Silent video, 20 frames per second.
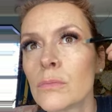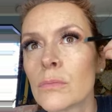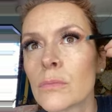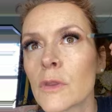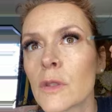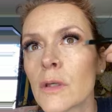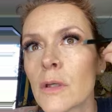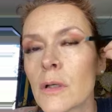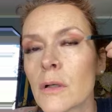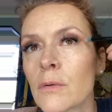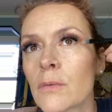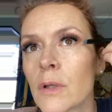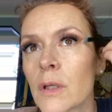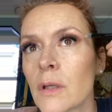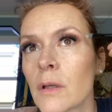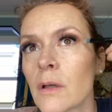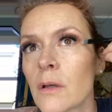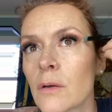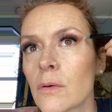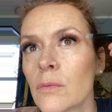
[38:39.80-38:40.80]
There we go.
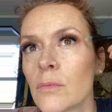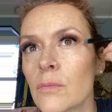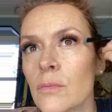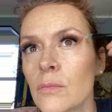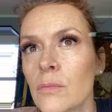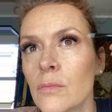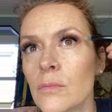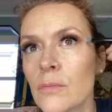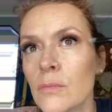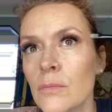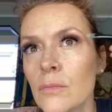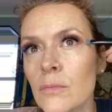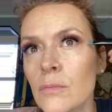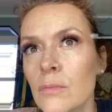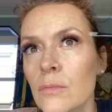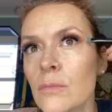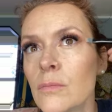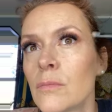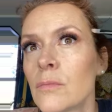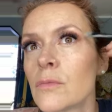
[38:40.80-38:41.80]
Is
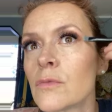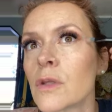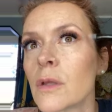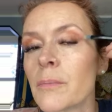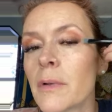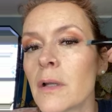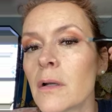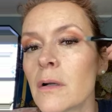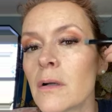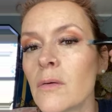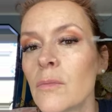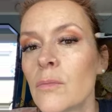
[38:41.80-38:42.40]
that better?